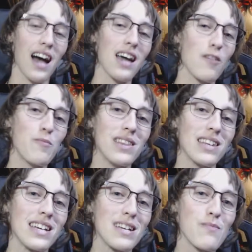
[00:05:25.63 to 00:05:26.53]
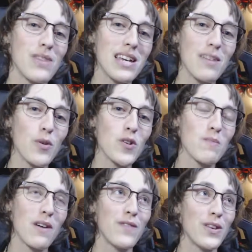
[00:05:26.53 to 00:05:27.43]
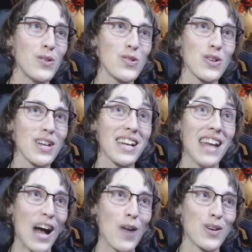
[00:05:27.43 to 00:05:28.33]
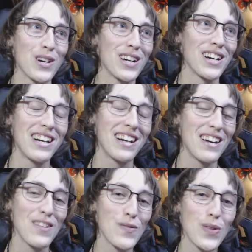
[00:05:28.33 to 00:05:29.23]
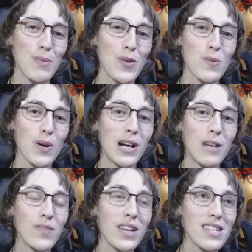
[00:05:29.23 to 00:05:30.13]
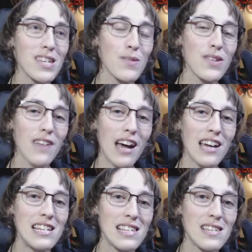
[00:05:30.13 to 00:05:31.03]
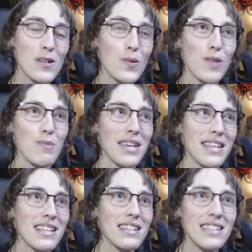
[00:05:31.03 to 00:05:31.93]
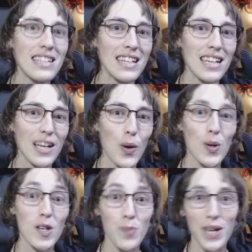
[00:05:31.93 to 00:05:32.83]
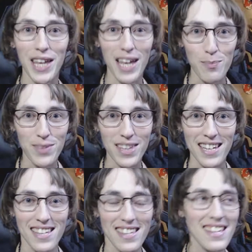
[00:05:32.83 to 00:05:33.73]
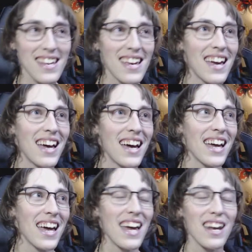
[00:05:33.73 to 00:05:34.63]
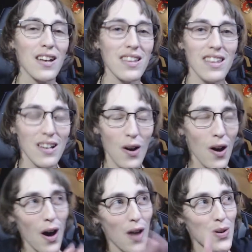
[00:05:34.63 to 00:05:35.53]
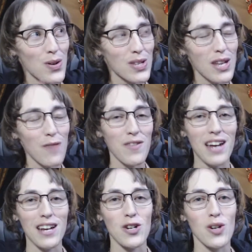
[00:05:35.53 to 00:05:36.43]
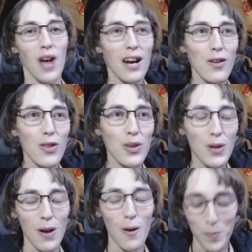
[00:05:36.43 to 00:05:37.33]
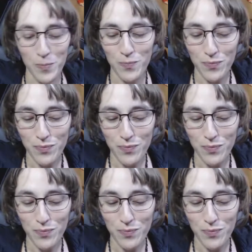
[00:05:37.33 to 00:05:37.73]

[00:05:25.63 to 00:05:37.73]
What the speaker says: I have been like making most of my videos are like an hour for the most part, and some of that is still with me deleting or speeding up things and other stuff of that nature to kind of go through, you know.